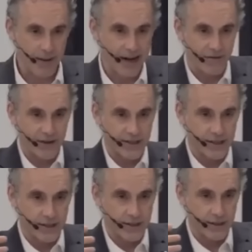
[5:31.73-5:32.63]

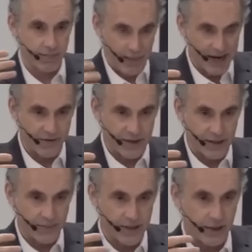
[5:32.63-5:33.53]

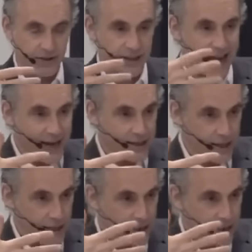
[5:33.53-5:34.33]
manifest themselves in that